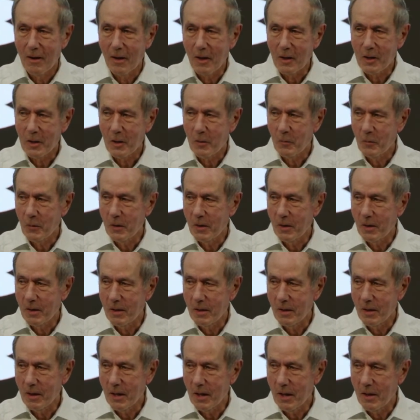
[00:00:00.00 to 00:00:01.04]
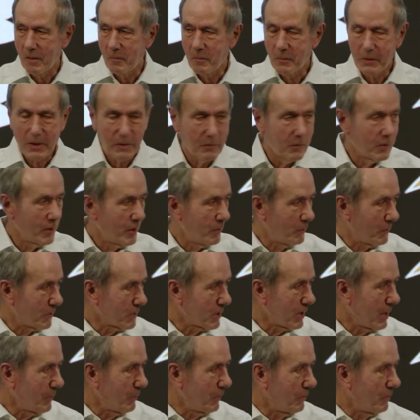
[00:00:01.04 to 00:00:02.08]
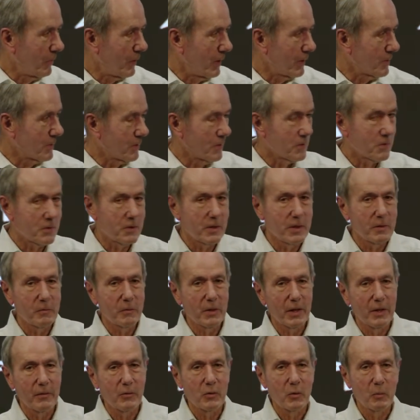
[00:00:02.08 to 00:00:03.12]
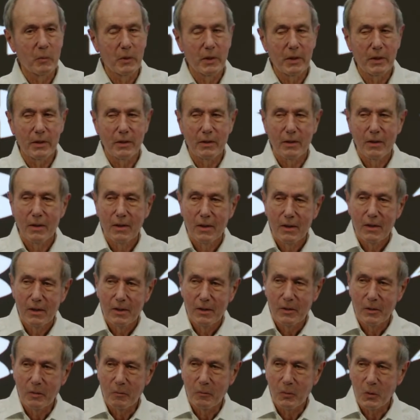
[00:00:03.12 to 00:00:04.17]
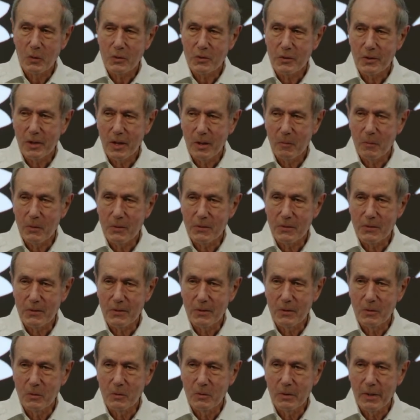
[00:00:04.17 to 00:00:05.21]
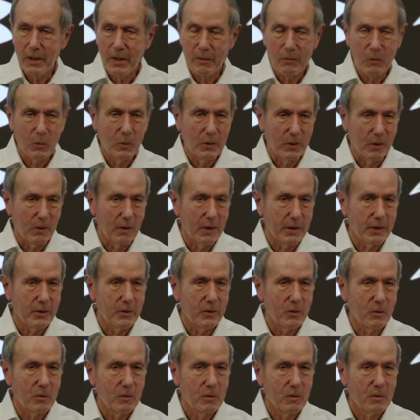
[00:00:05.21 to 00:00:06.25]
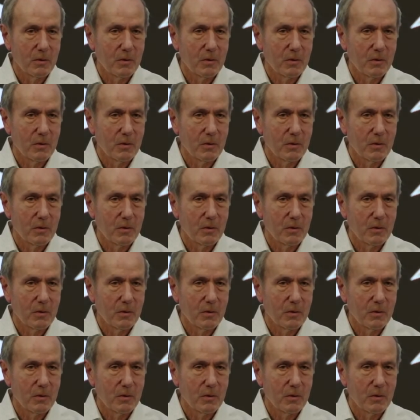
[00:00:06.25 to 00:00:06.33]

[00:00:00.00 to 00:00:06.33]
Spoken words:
I've given him the same advice that Steve gave to me. Your first job is to get everyone to like you.